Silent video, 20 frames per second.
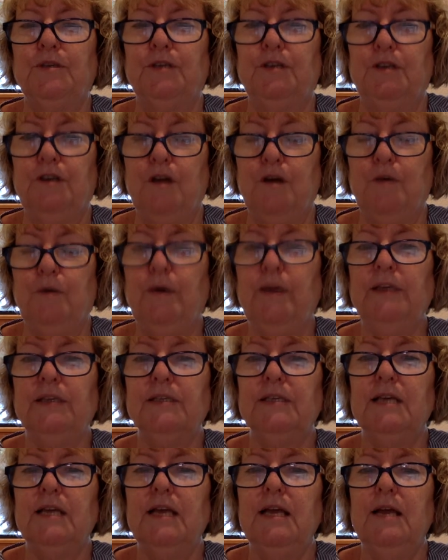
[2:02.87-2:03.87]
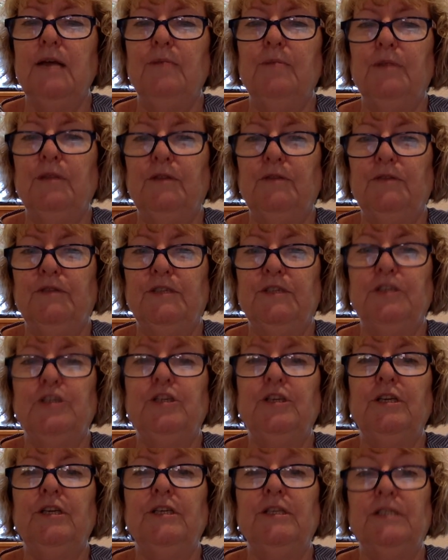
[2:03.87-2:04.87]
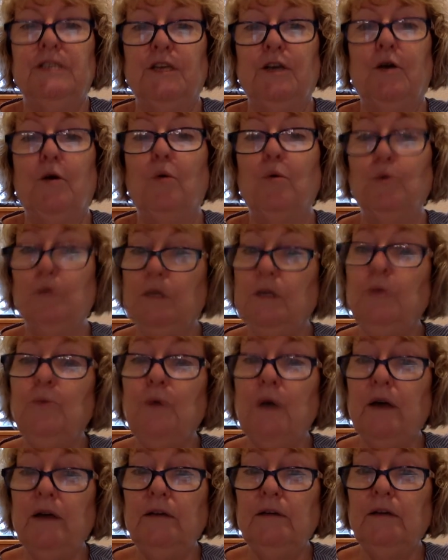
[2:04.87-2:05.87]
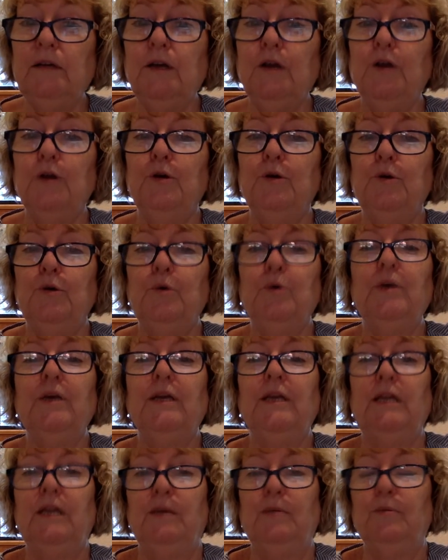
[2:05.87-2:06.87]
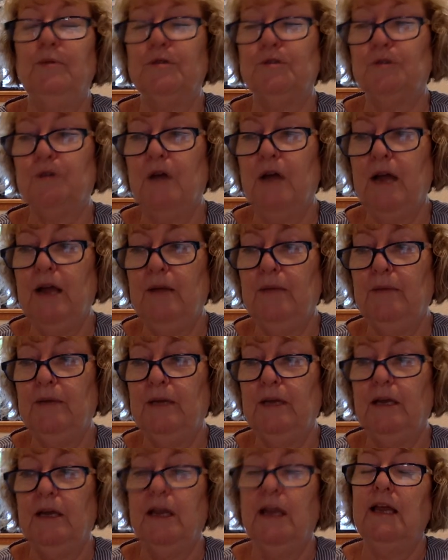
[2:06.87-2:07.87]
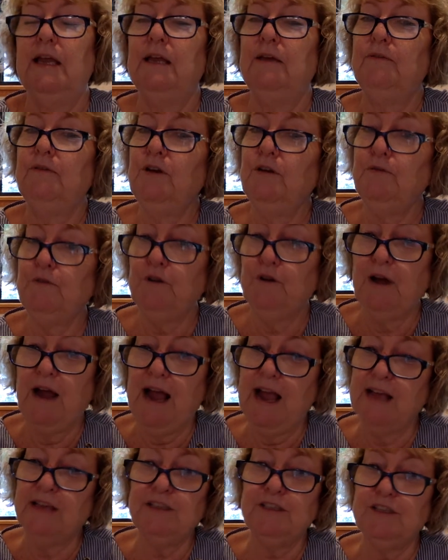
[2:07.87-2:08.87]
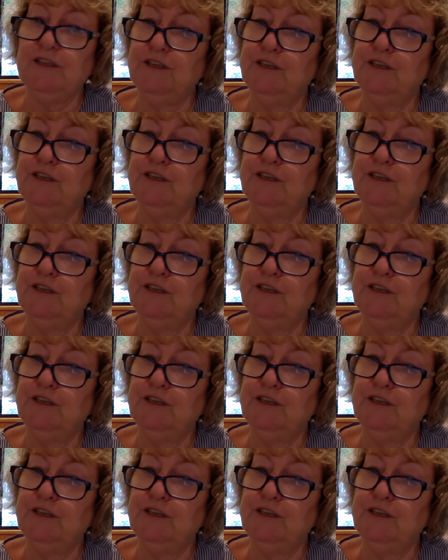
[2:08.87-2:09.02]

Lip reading: to know it, but the physician is the only one who can e-prescribe. Even if you're asked